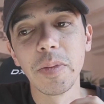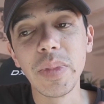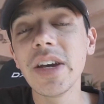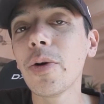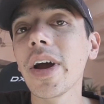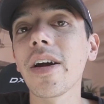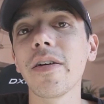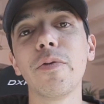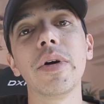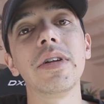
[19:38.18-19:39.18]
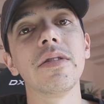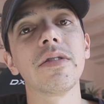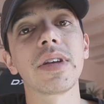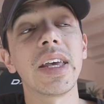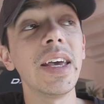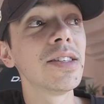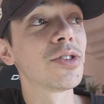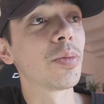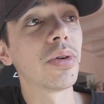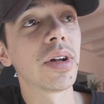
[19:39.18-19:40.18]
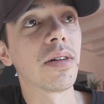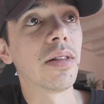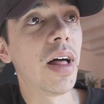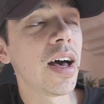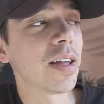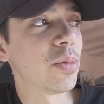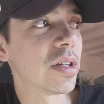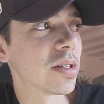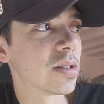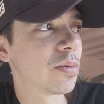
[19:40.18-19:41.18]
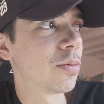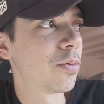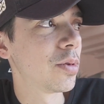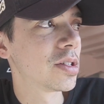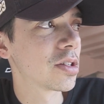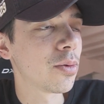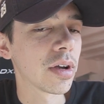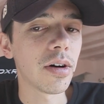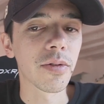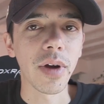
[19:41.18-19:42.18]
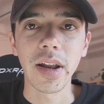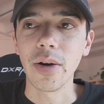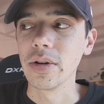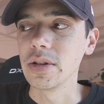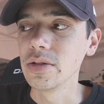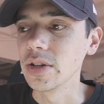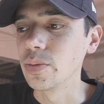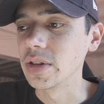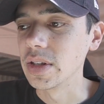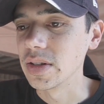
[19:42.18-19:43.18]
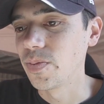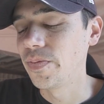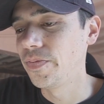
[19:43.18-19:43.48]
be aware of what your kids are putting online, because what's going on right now on YouTube with these